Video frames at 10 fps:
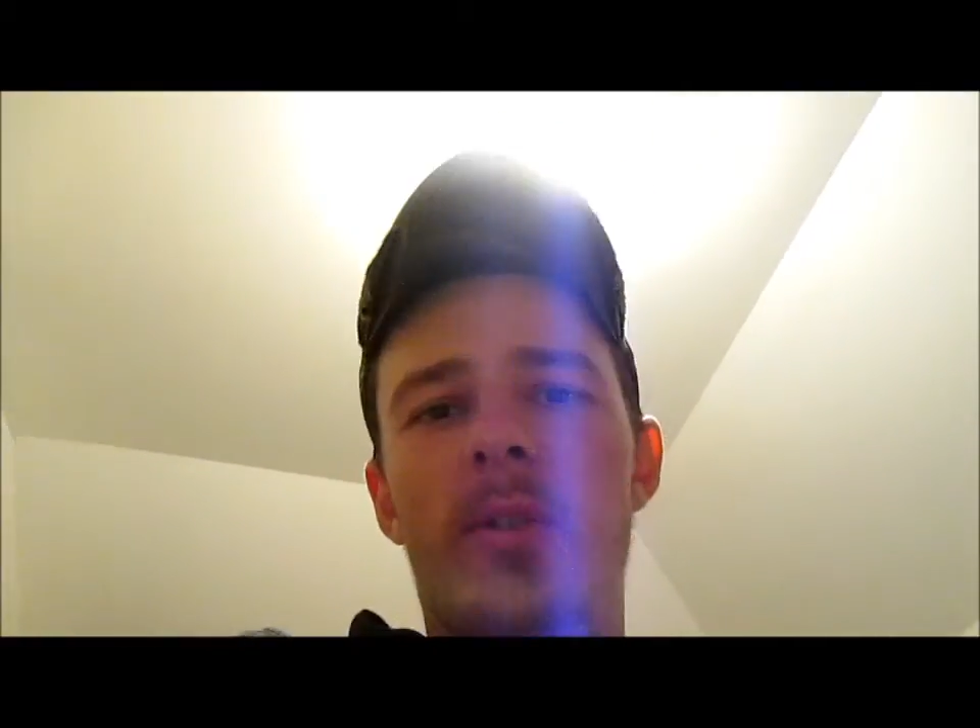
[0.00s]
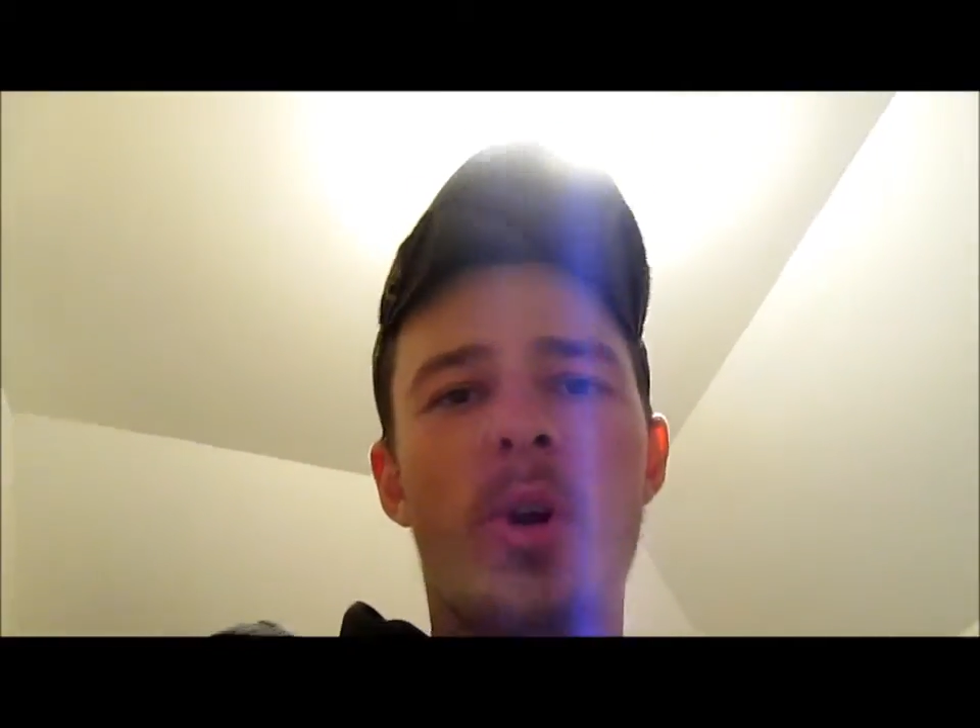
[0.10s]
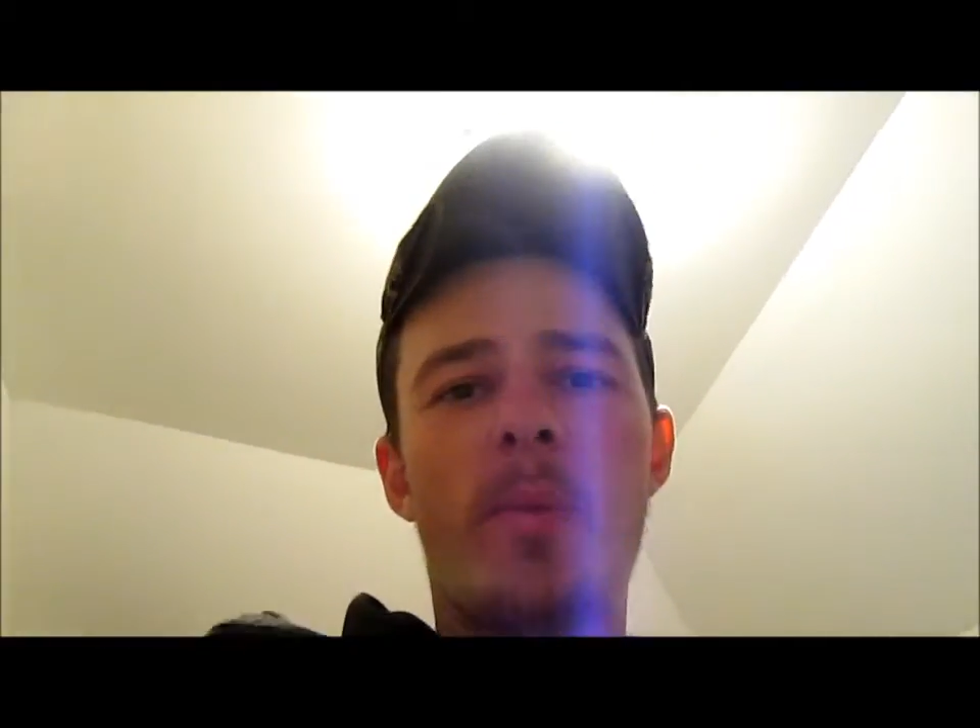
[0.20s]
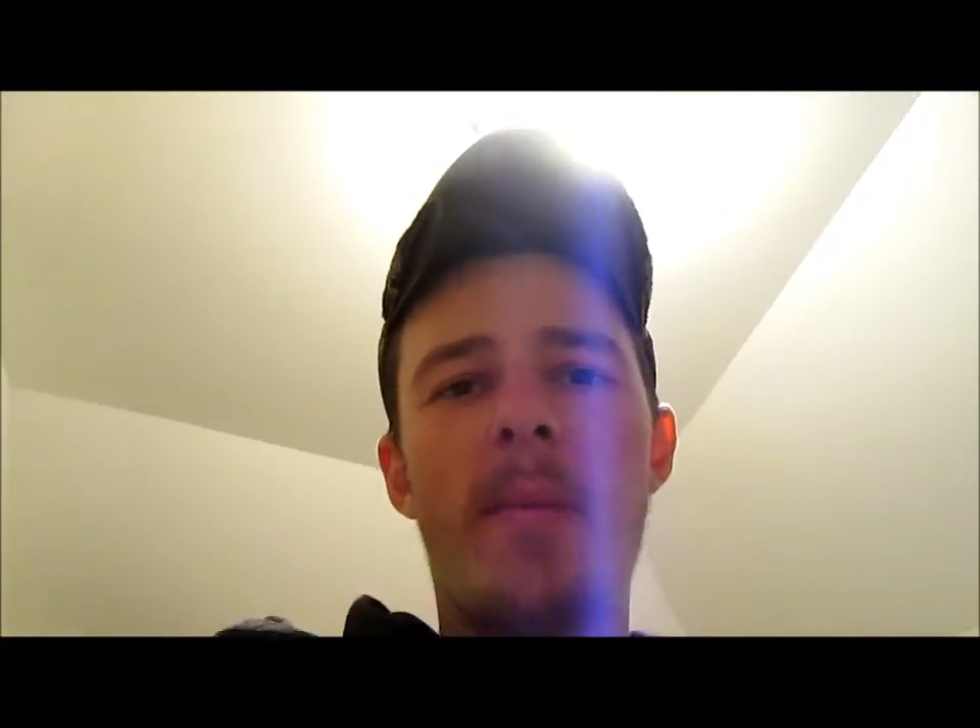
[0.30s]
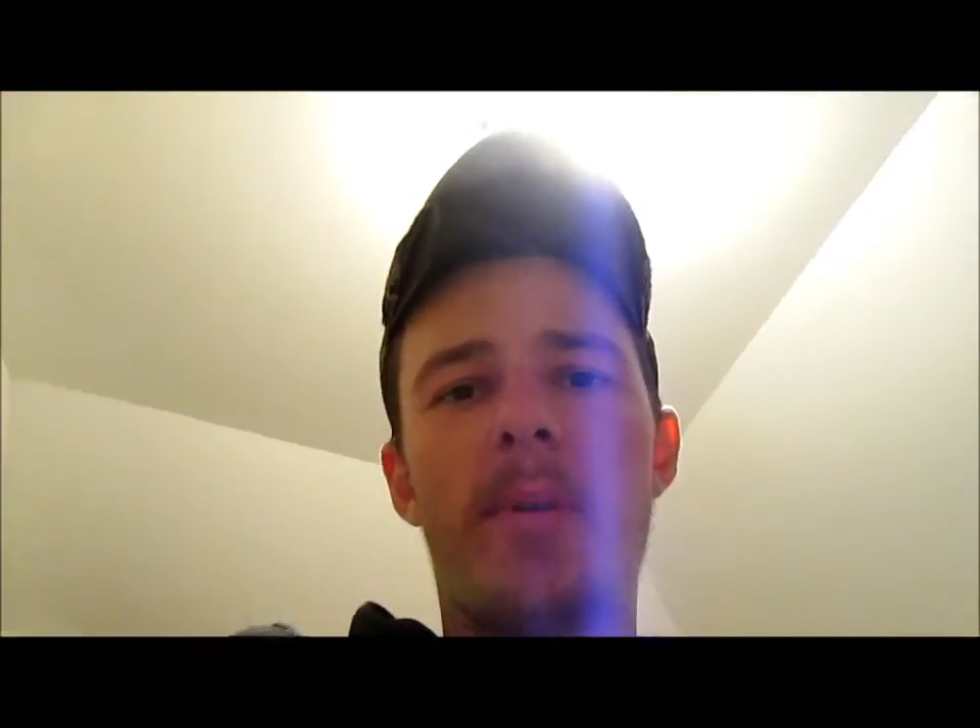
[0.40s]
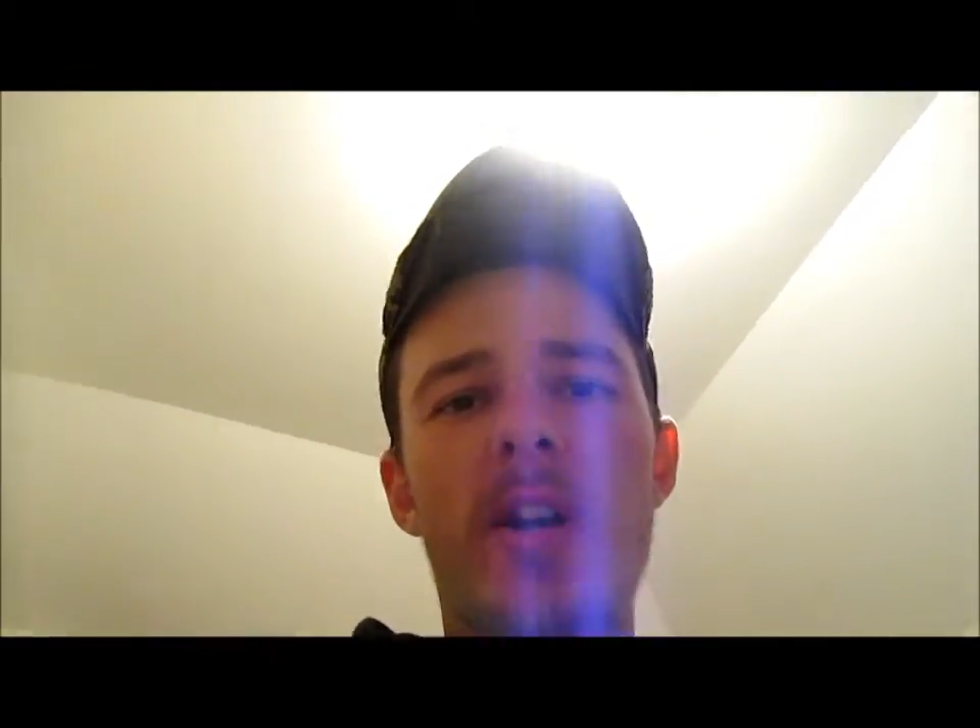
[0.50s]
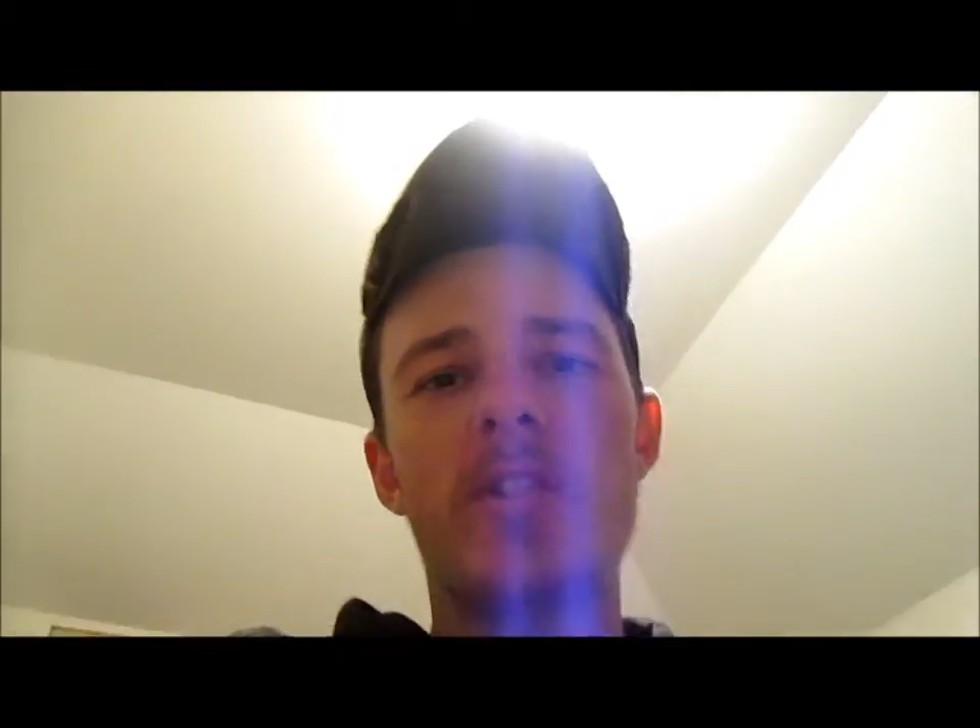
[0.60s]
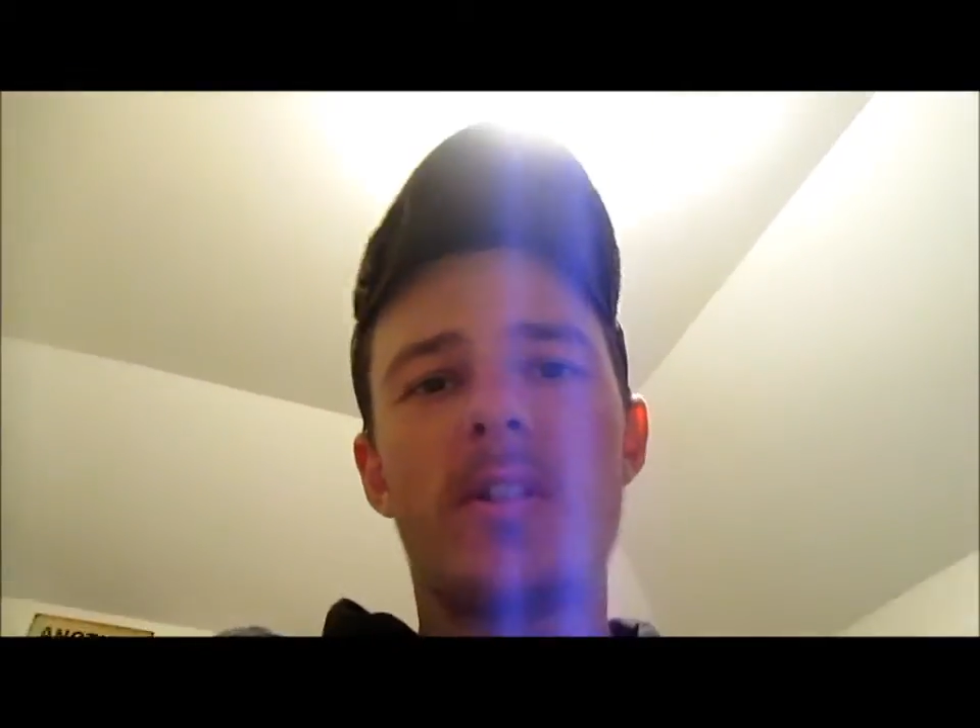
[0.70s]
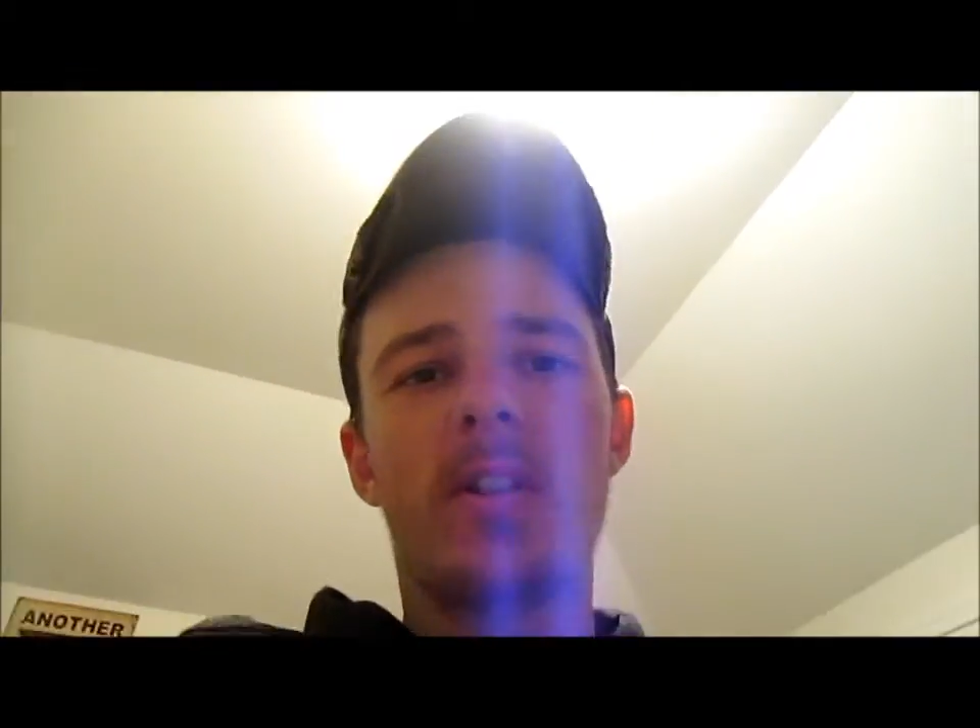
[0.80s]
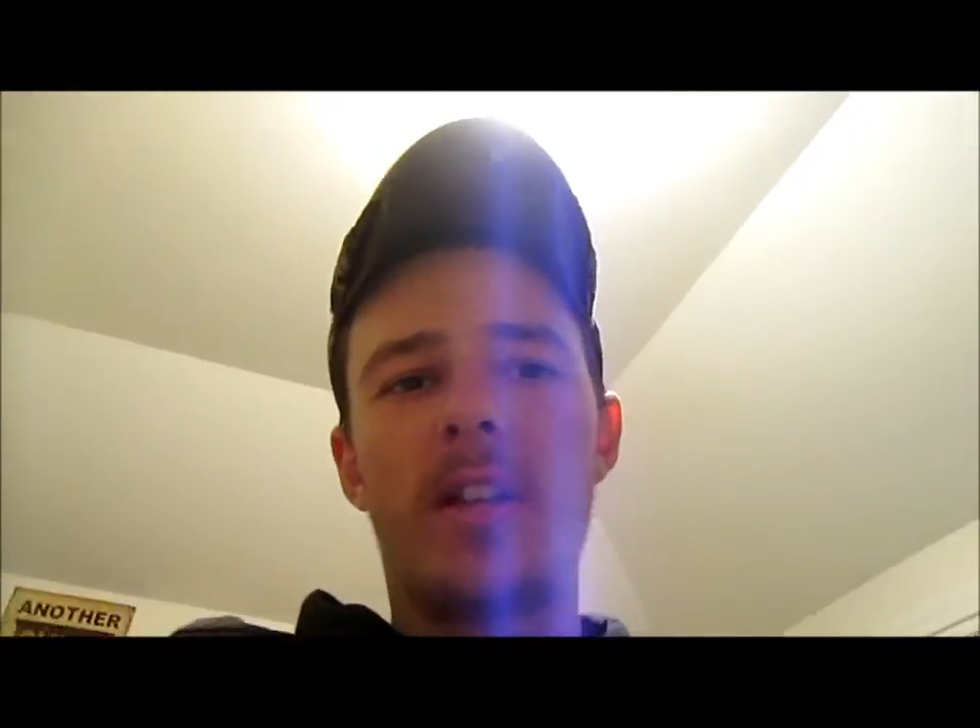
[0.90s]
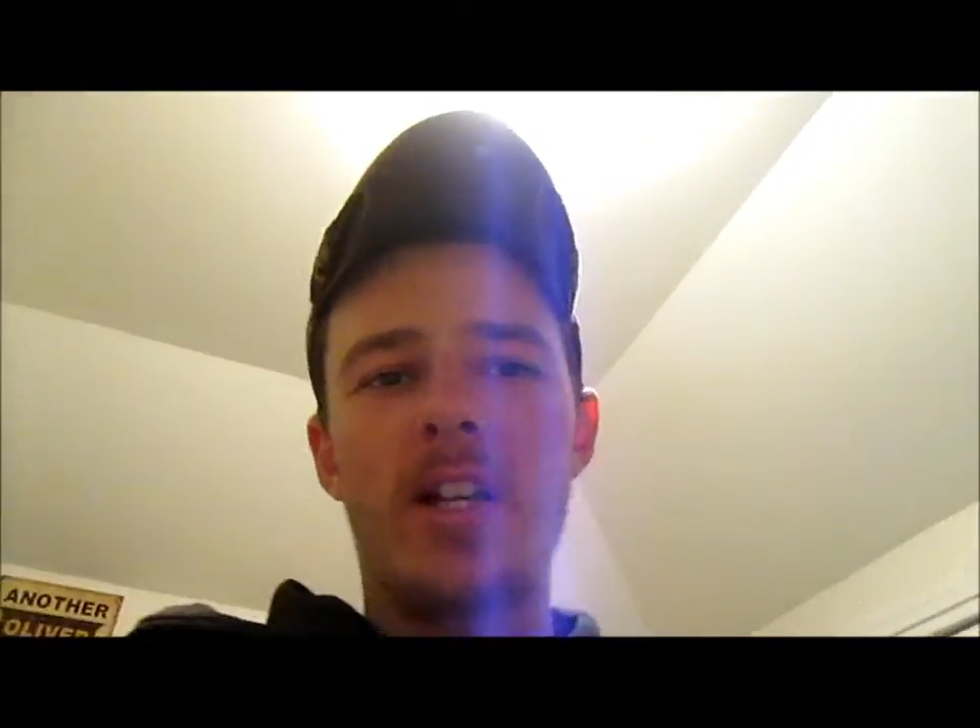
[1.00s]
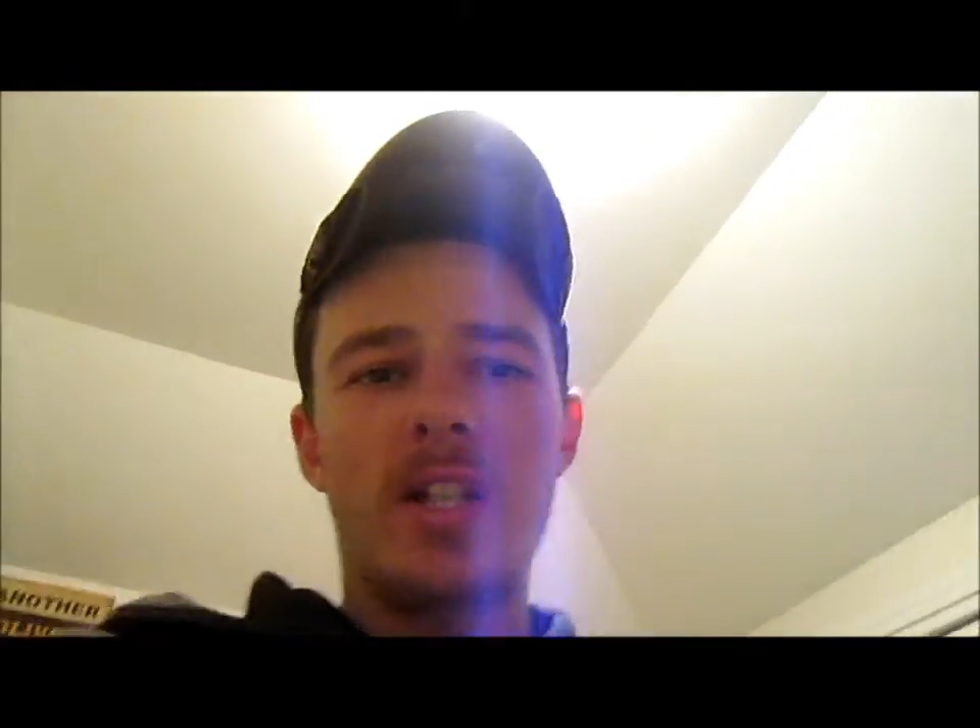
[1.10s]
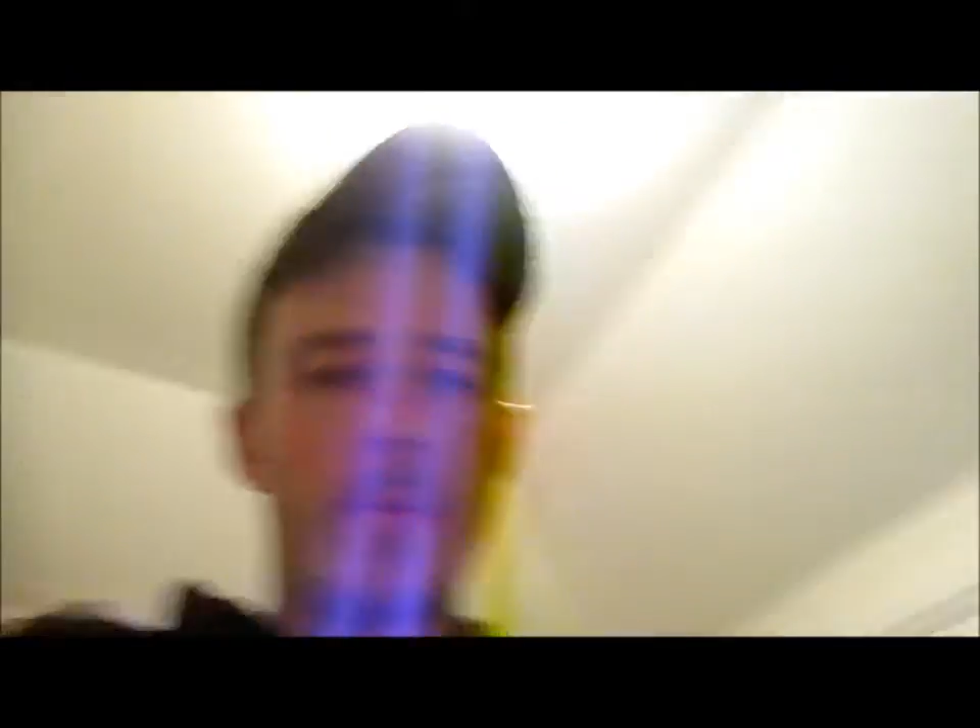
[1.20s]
grow my personal collection.